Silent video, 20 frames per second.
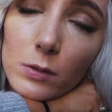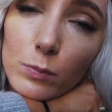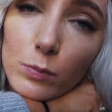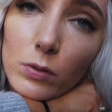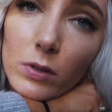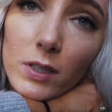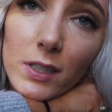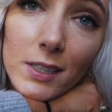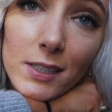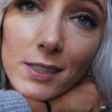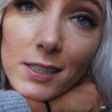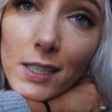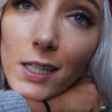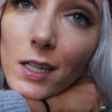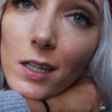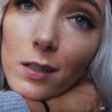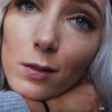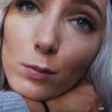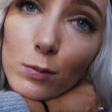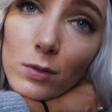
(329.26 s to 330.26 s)
pretty
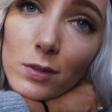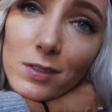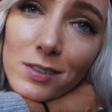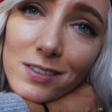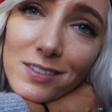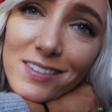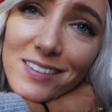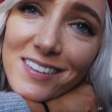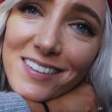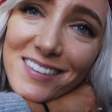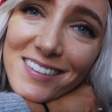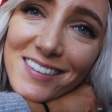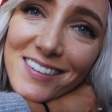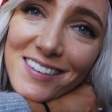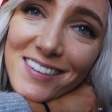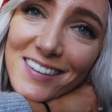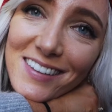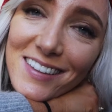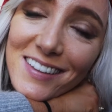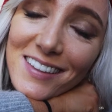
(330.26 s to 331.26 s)
terrible.
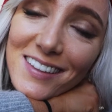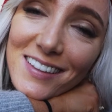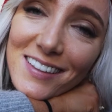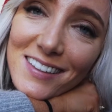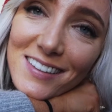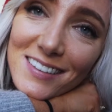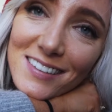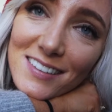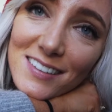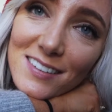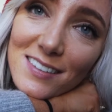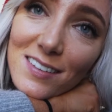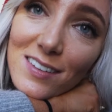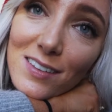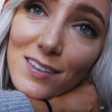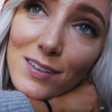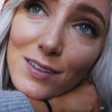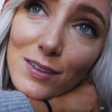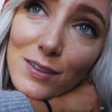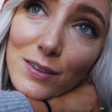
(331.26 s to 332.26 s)

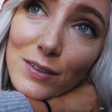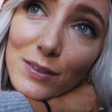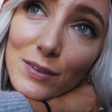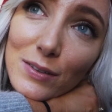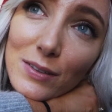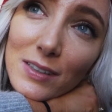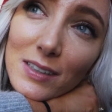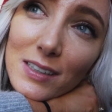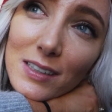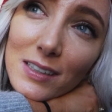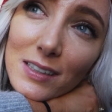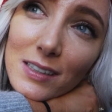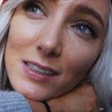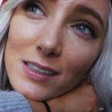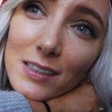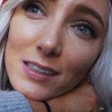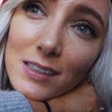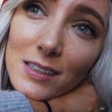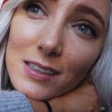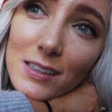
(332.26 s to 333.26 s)
So
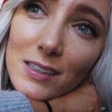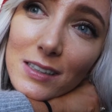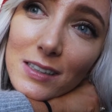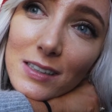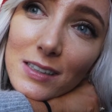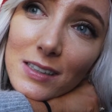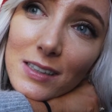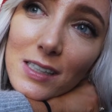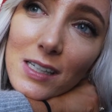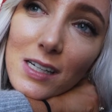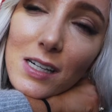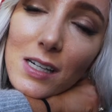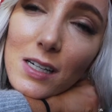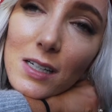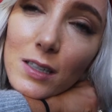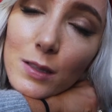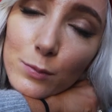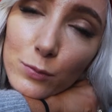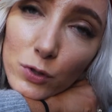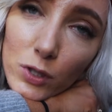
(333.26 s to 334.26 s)

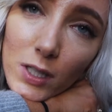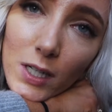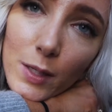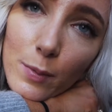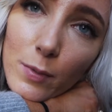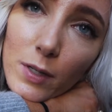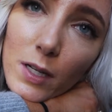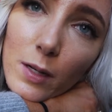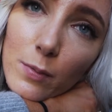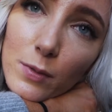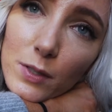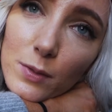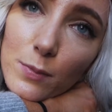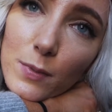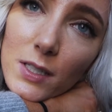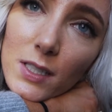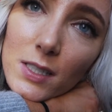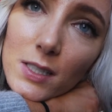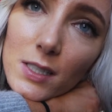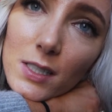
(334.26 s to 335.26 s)
I'm trying to be
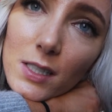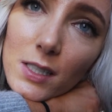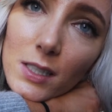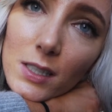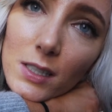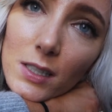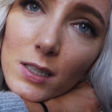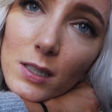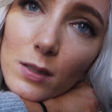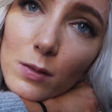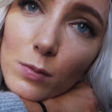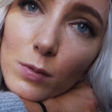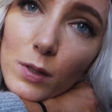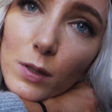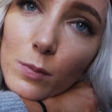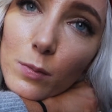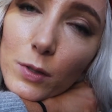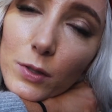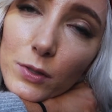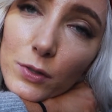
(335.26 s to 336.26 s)
optimistic, but
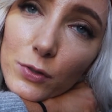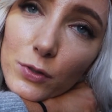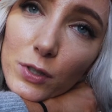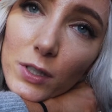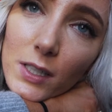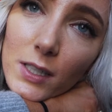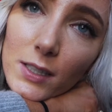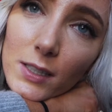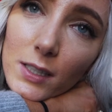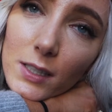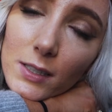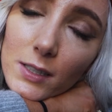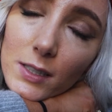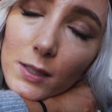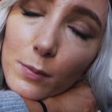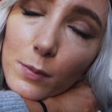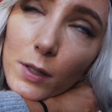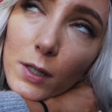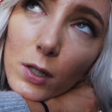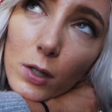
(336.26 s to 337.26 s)
I'm also trying not to
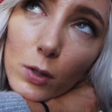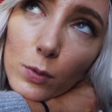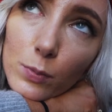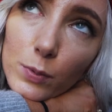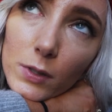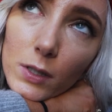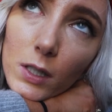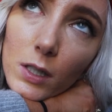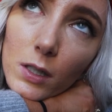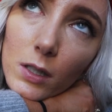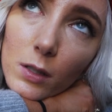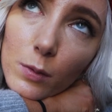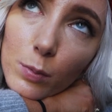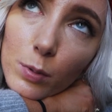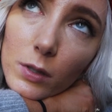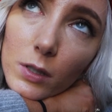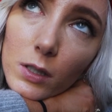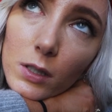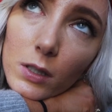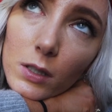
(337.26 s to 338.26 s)
get my hopes up.
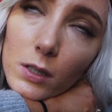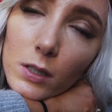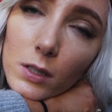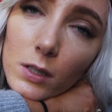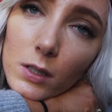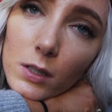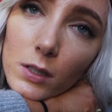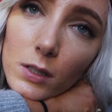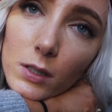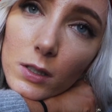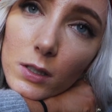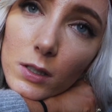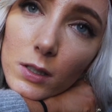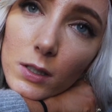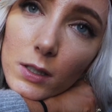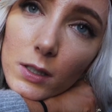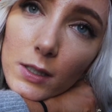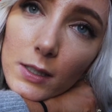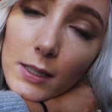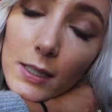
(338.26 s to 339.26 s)

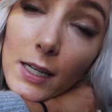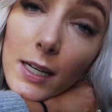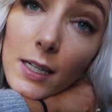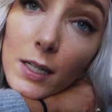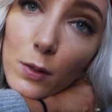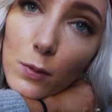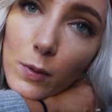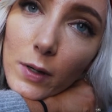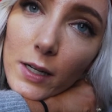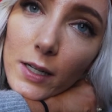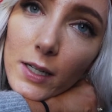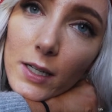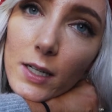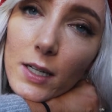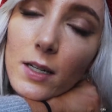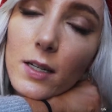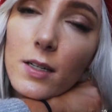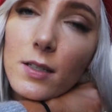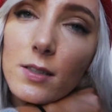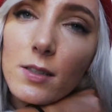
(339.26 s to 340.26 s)
Anyway,
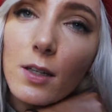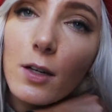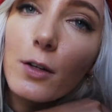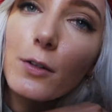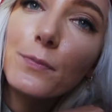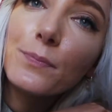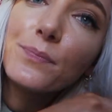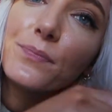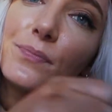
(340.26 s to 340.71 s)
so